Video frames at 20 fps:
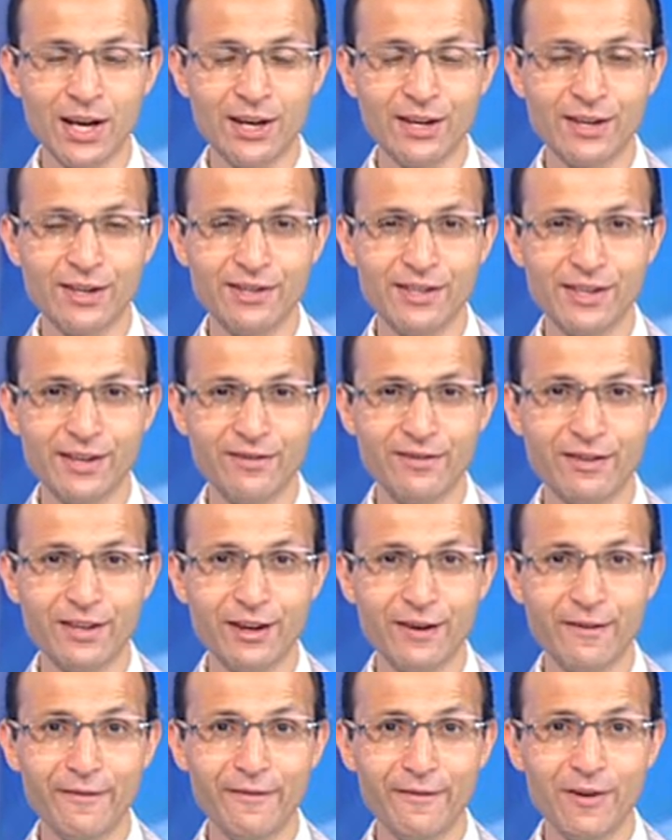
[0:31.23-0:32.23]
received
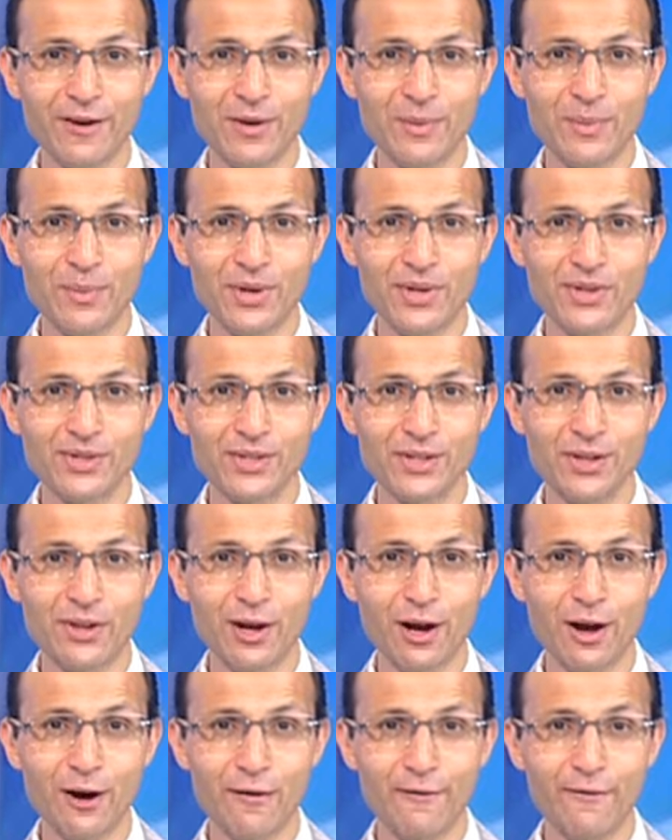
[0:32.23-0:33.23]
the Foreign Minister
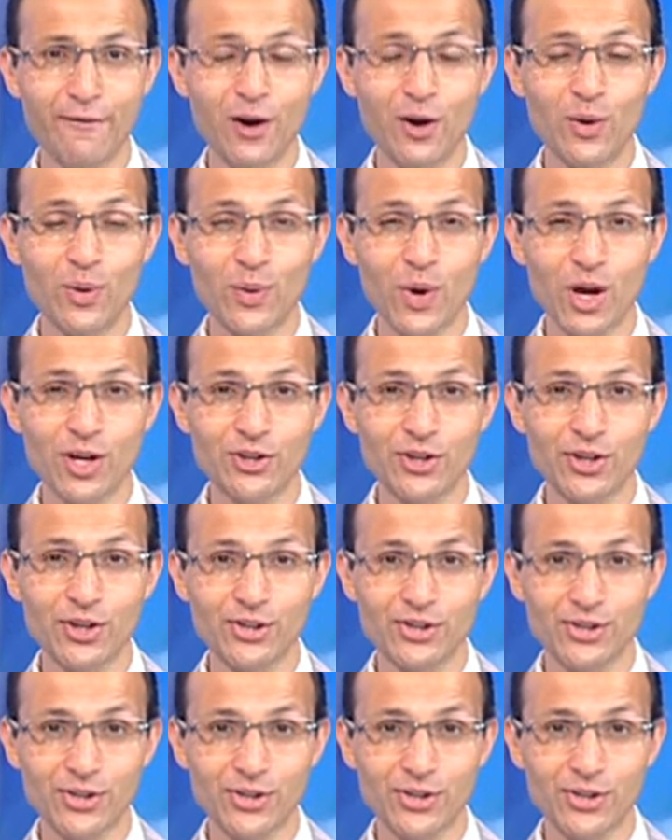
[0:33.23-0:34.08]
of Russia,